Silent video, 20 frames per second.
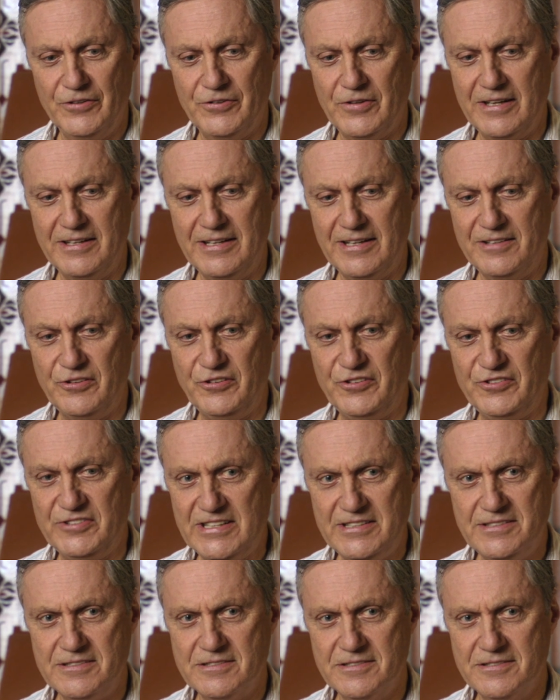I get to
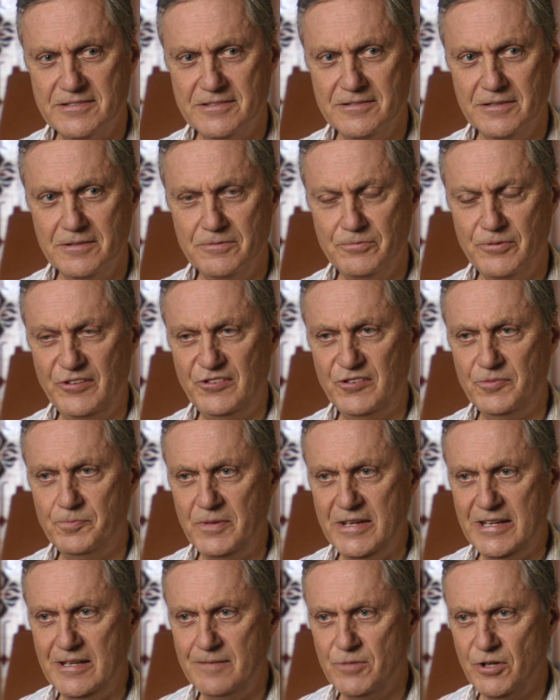sit with
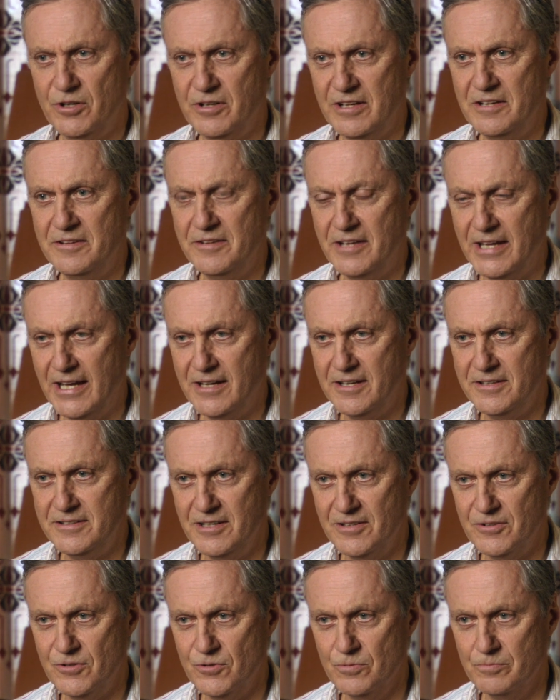Spielberg in the
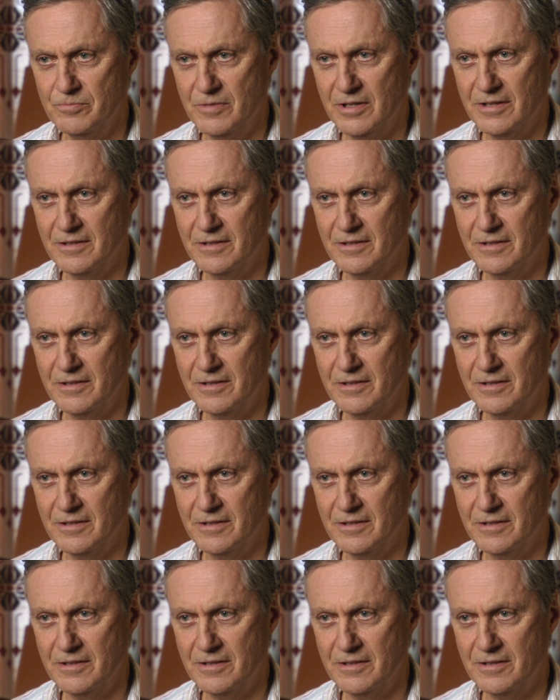editing room